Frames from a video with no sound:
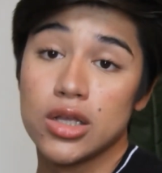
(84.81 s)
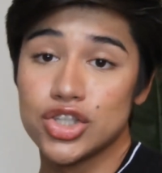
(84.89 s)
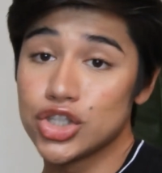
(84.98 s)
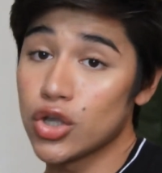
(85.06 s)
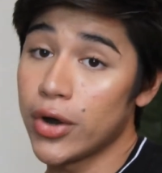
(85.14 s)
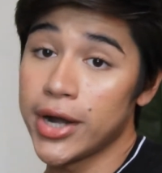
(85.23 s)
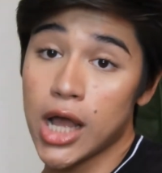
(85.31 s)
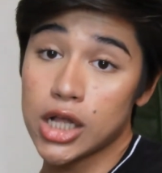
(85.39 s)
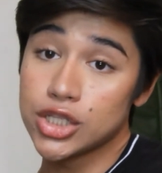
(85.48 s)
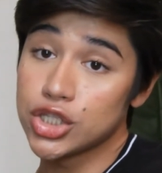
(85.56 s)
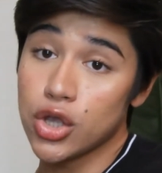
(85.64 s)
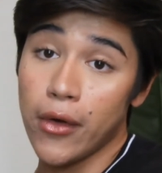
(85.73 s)
Sorry,
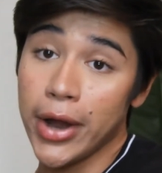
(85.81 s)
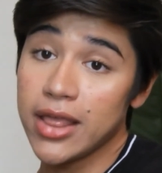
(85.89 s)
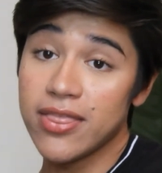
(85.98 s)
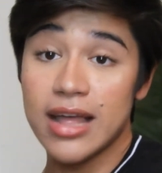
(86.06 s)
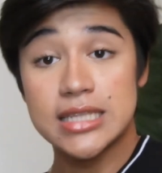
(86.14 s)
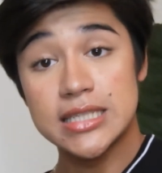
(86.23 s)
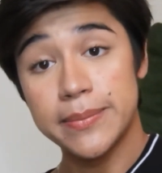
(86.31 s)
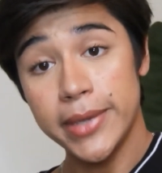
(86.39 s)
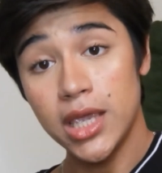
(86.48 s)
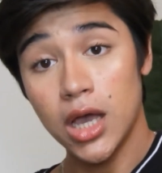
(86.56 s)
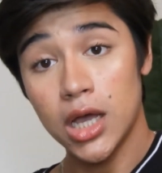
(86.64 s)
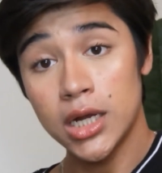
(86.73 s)
not sorry, that's
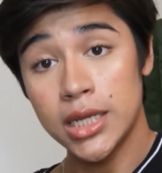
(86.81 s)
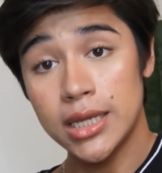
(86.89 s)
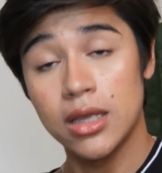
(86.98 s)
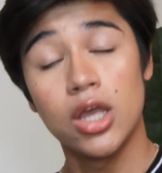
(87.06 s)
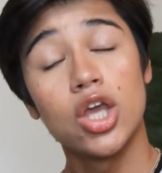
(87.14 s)
me, honey.